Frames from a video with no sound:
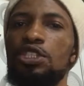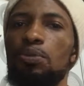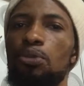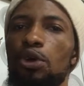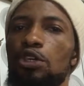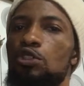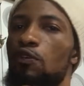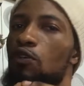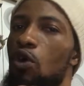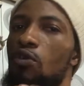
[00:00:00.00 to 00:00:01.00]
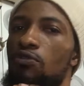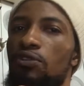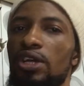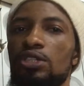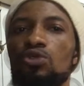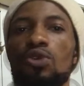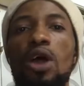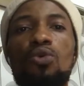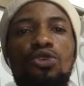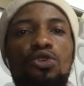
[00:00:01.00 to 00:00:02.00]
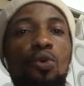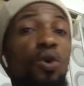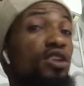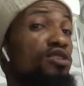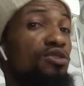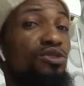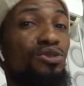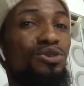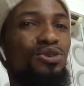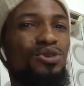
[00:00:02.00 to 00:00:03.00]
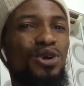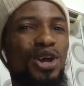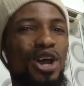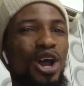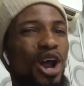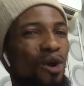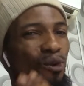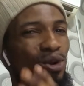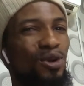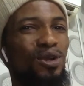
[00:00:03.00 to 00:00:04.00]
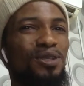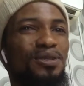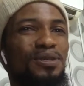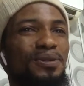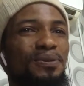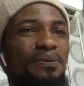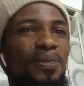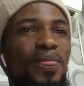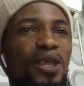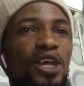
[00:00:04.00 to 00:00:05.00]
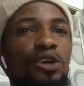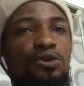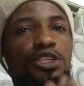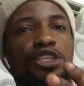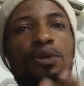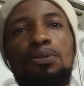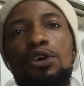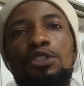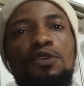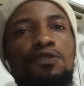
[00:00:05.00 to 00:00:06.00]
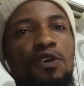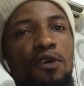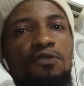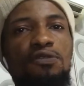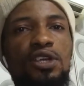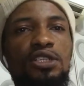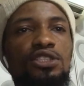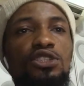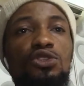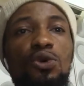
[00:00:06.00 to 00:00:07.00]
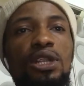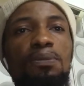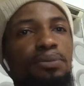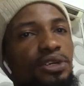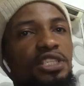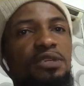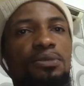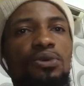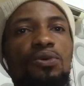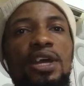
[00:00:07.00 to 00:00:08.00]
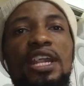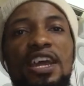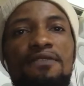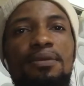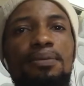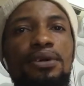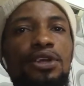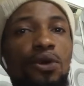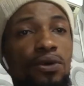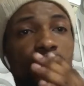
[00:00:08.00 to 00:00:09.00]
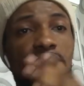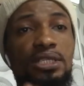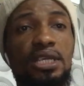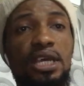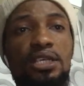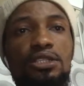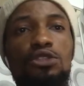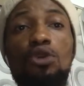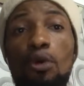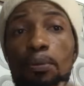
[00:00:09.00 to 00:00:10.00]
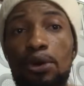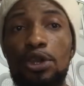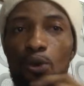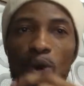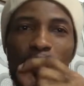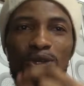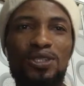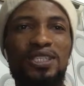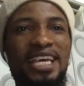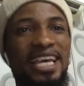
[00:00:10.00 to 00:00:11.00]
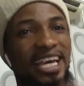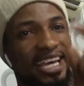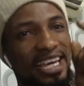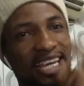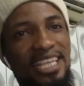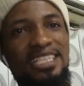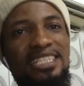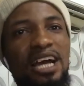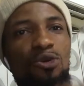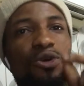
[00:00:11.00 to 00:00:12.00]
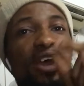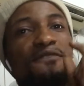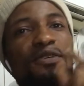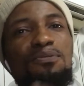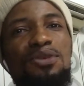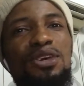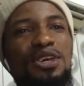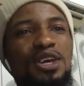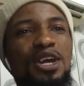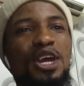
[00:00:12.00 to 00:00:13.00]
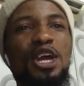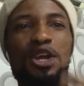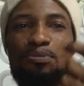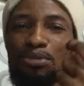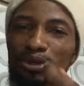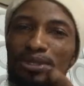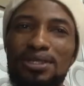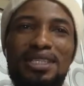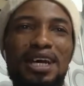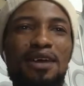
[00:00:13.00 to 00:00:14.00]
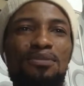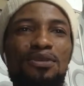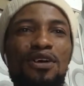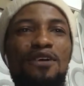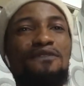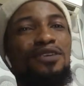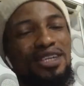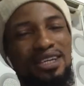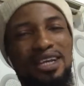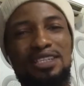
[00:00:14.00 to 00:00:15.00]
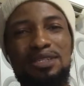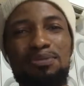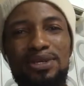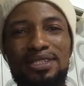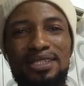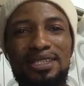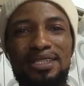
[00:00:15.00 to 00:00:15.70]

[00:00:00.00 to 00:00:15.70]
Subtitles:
a point of confluence where we know what to do and what not to do. Reaching a point of confluence is only possible when everybody understands nobody was, is, and will ever be a prototype for the next person.